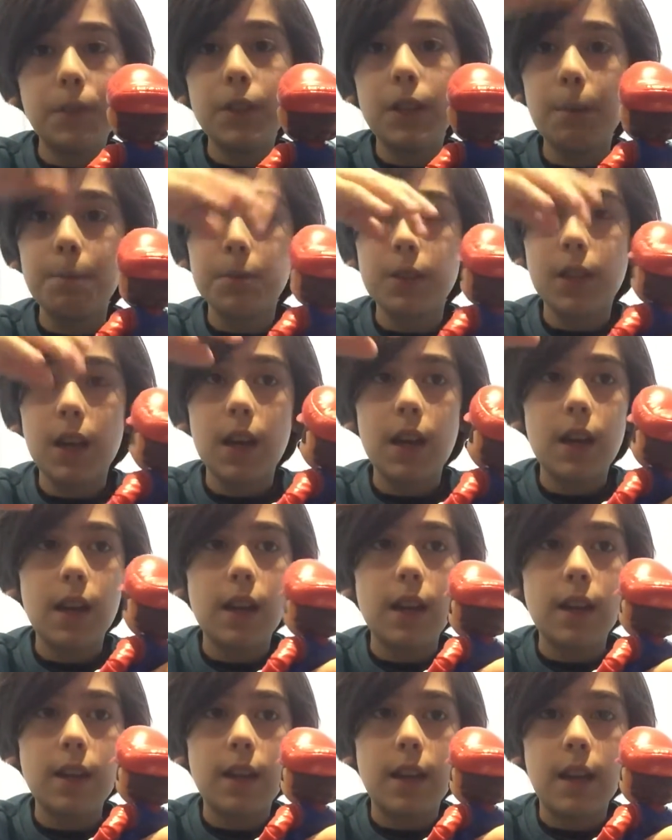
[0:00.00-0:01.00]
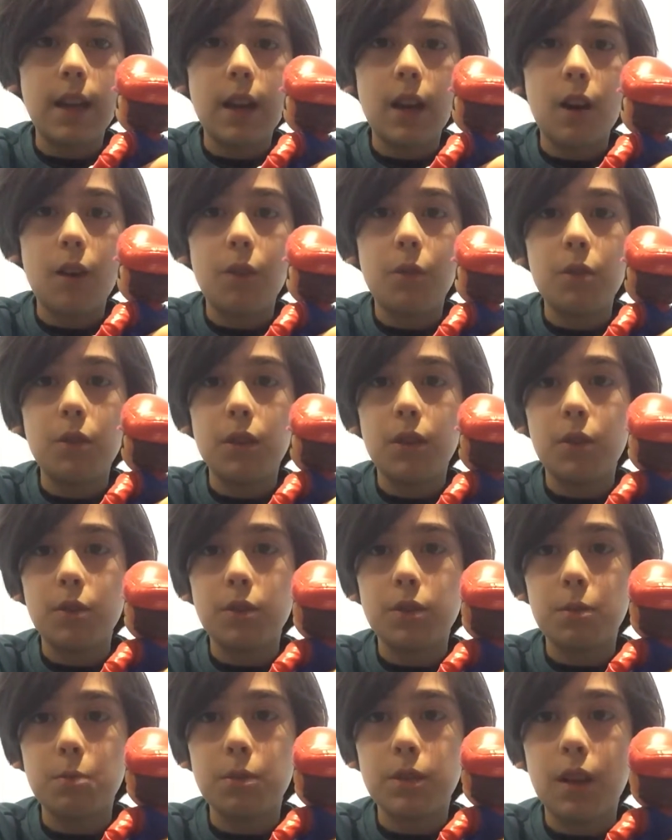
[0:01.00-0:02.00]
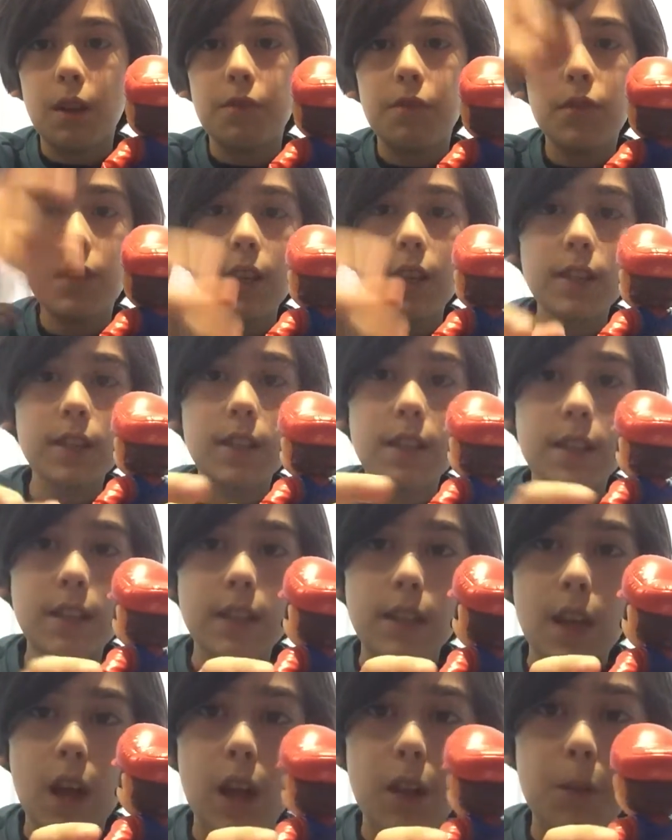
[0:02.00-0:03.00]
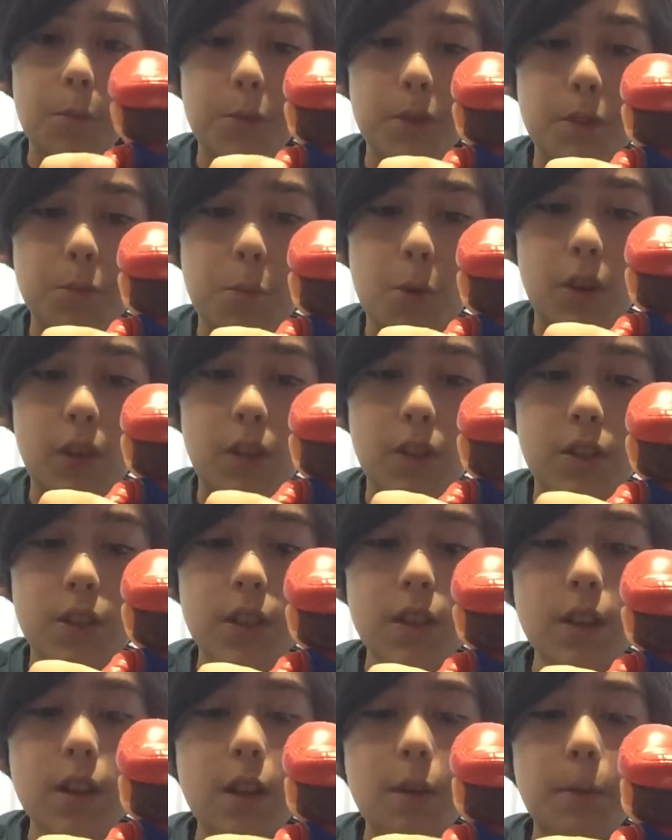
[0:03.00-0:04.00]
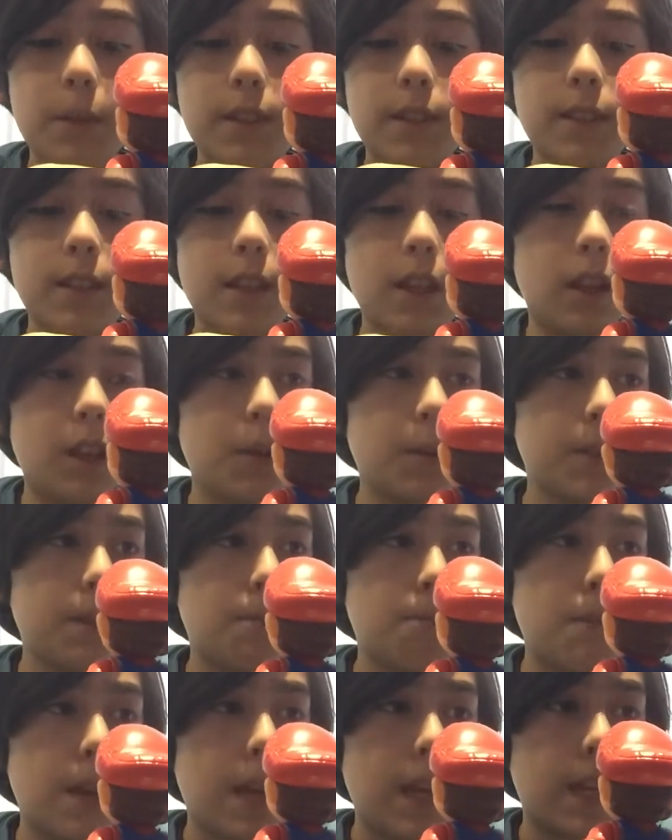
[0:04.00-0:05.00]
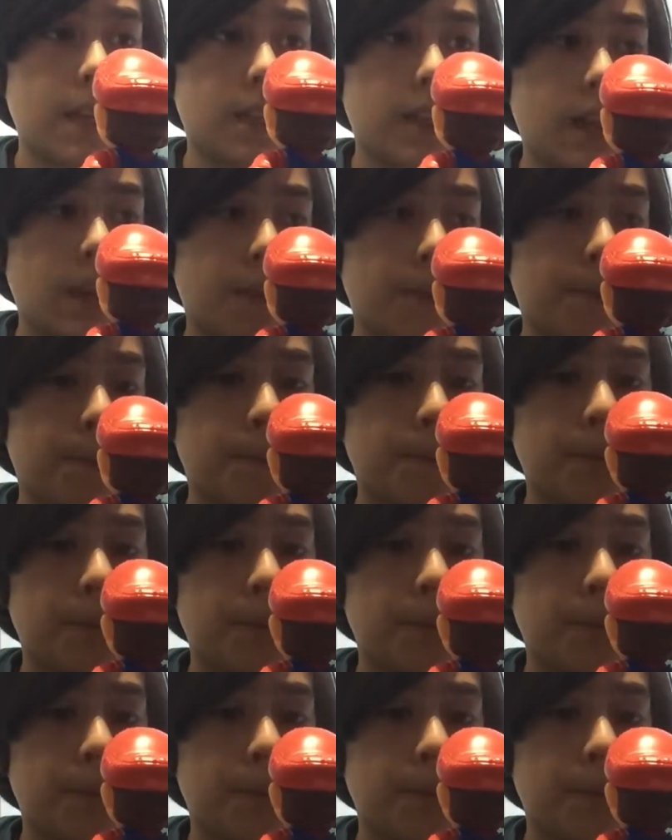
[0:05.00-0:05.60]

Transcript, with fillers: upside down, you know, some stuff. This is not a bit spoilers, but still, it was amazing.